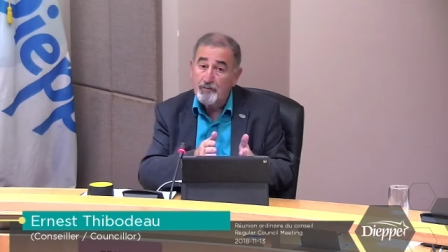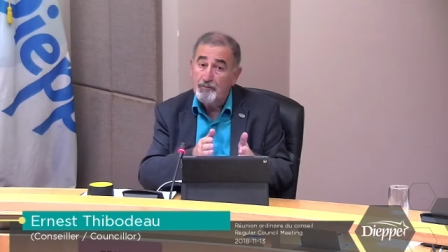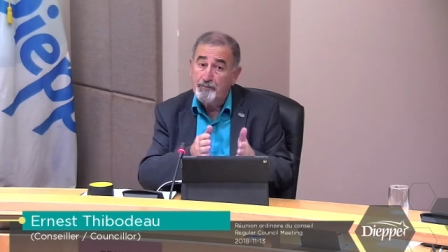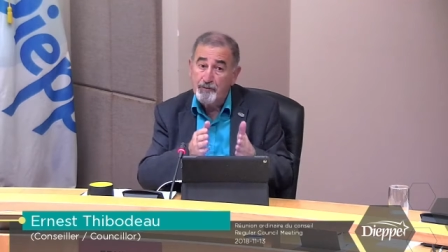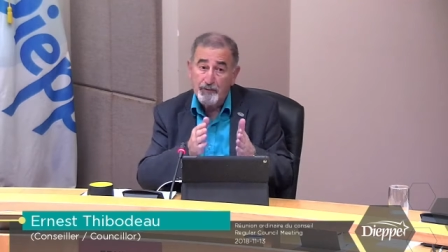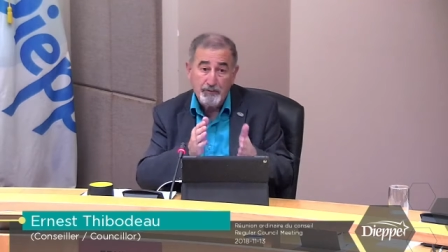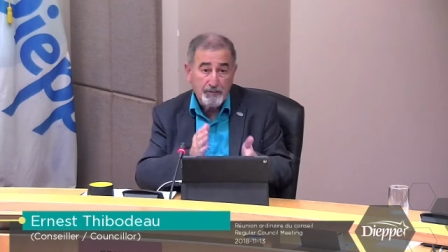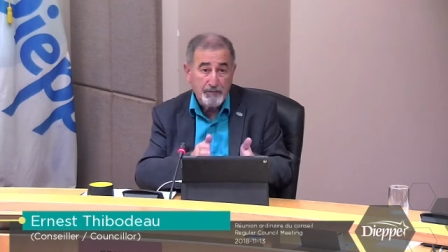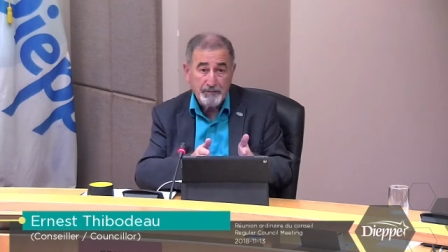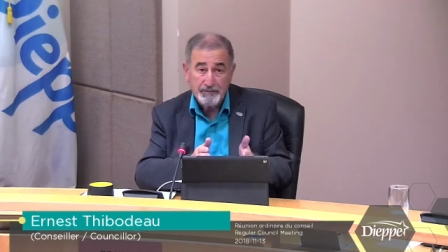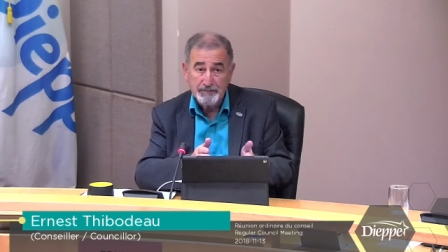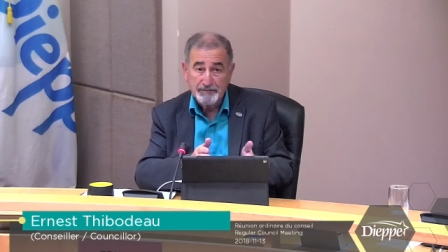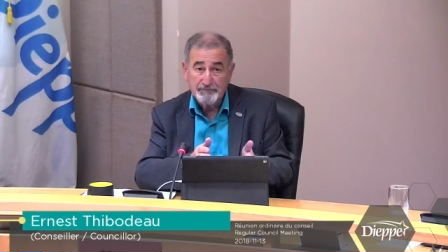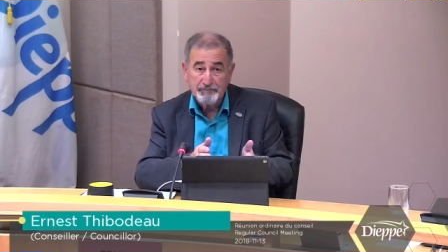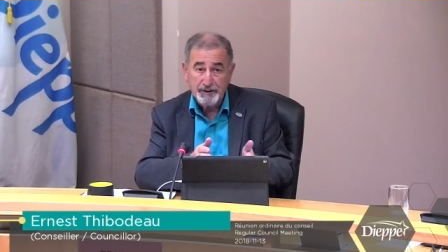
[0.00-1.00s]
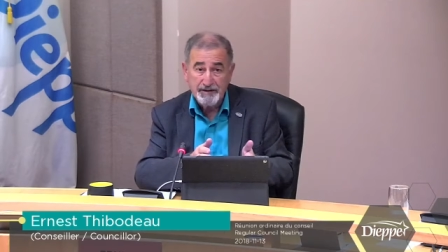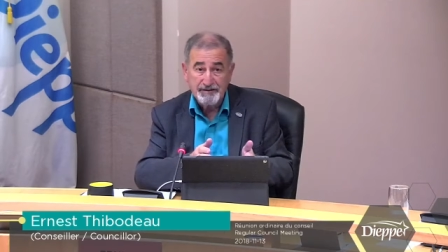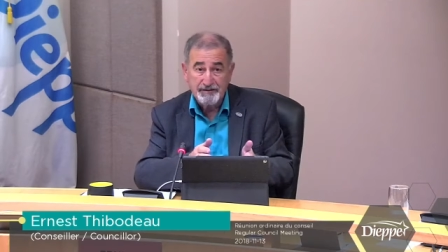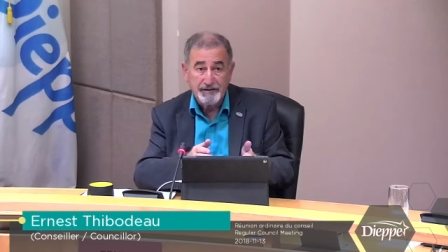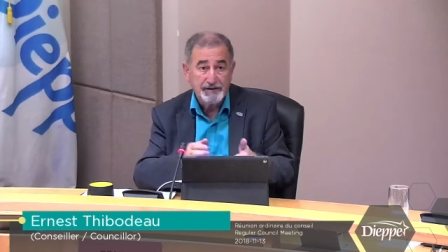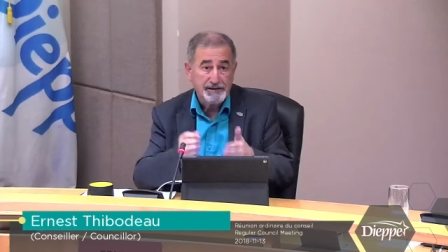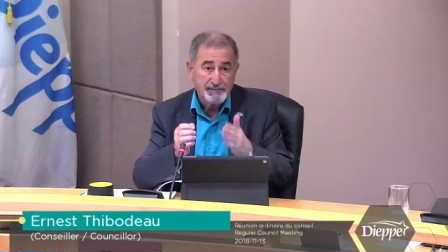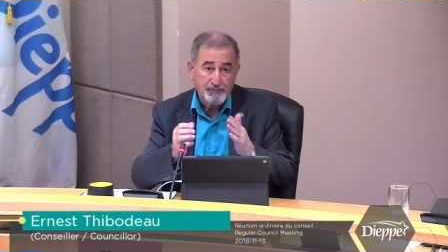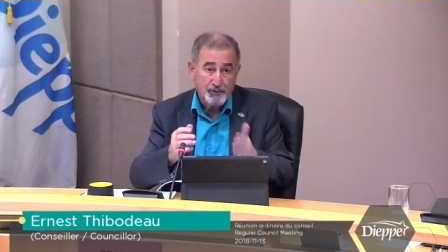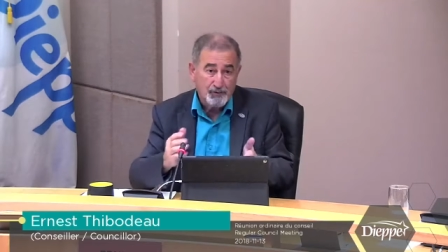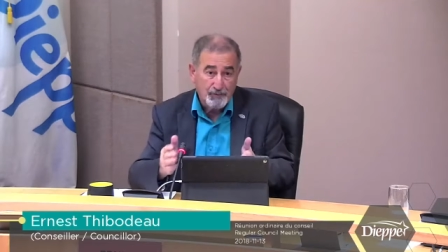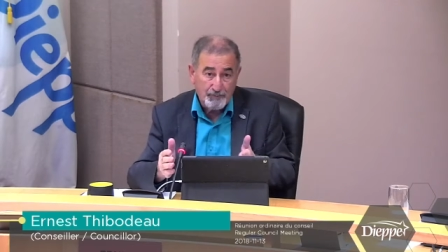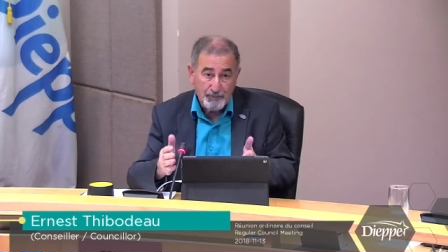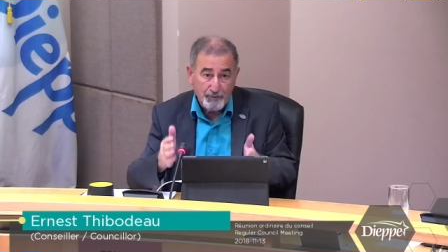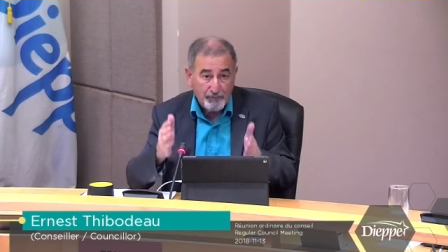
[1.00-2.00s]
It would give us
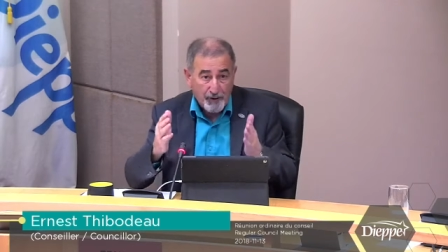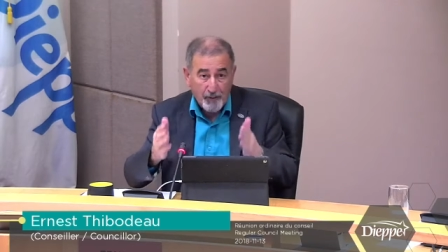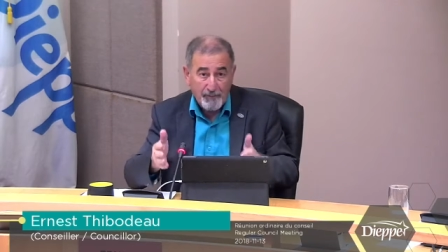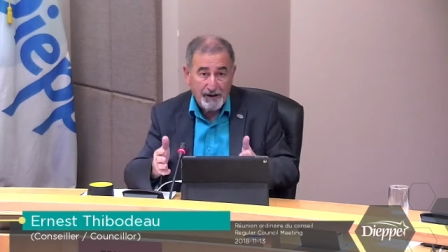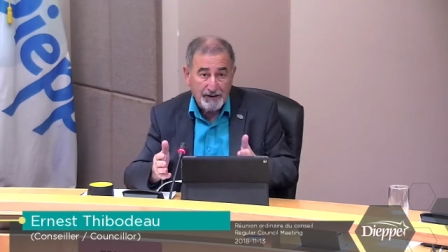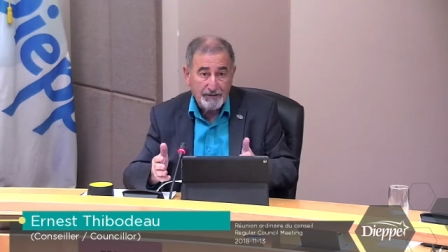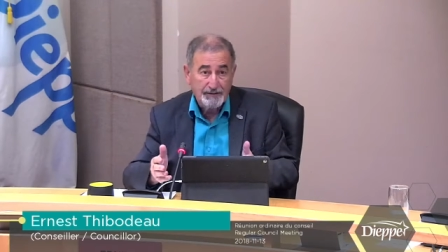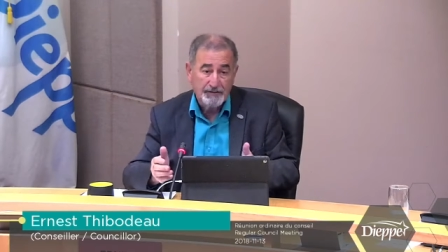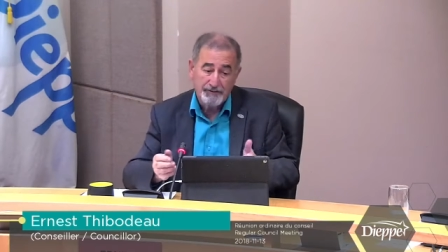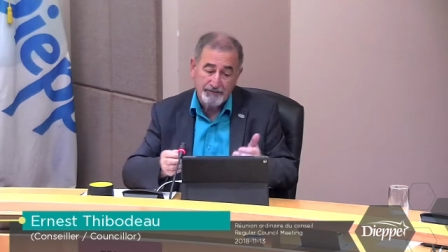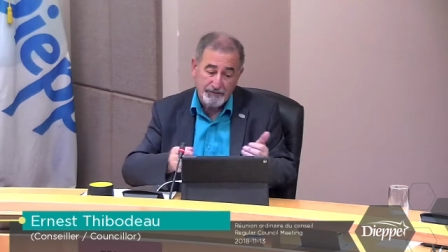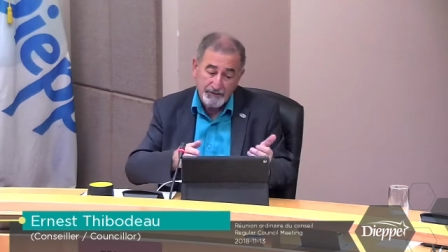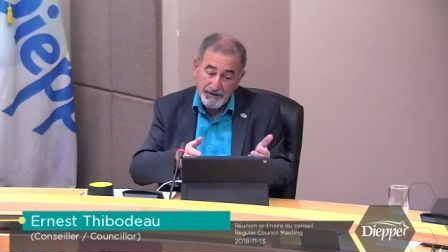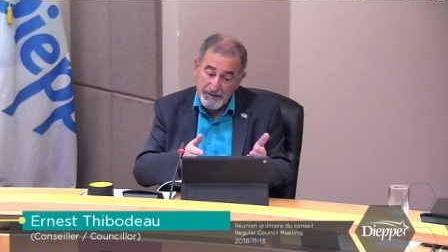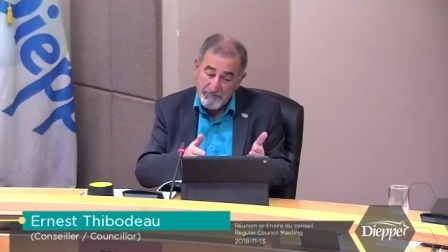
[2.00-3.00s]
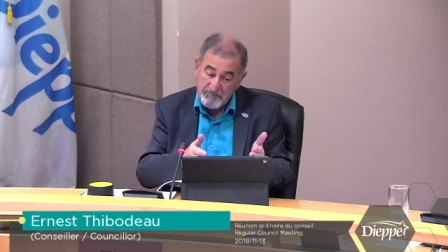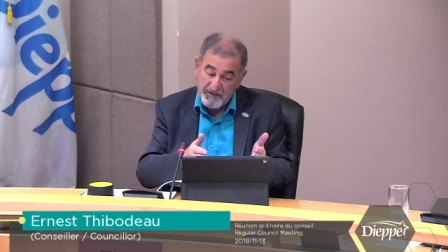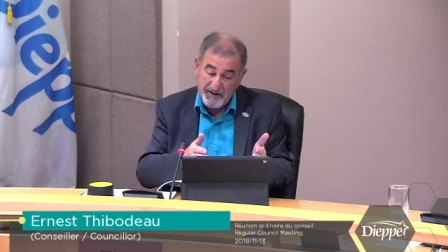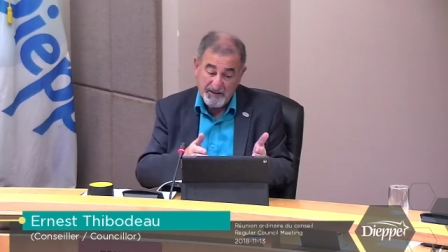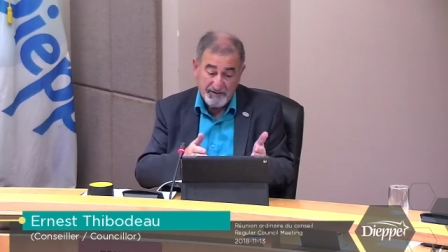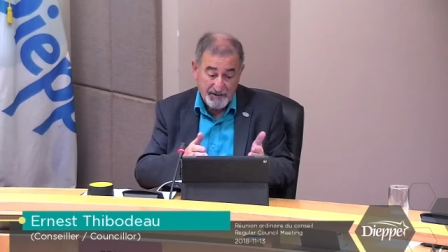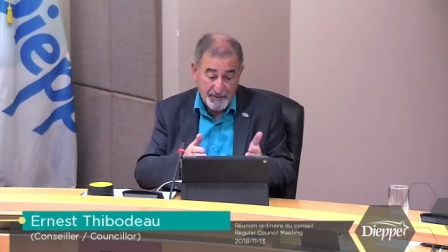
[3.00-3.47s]
maybe